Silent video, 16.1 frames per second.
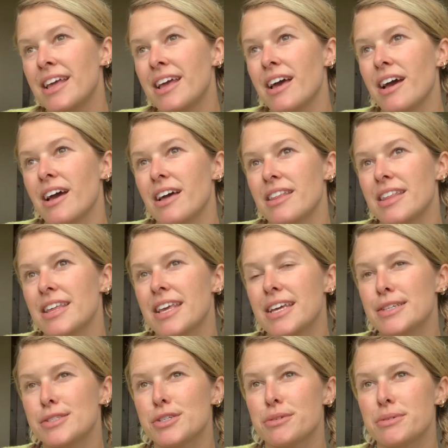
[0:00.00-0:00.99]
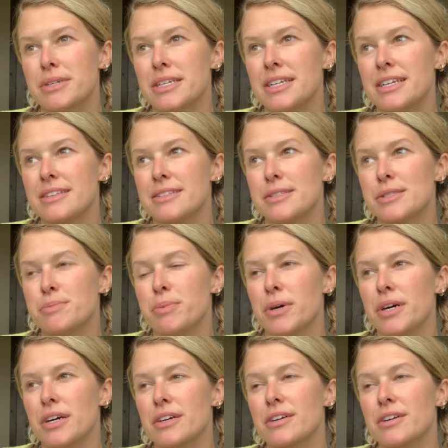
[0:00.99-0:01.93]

Uh, the kids are reading this book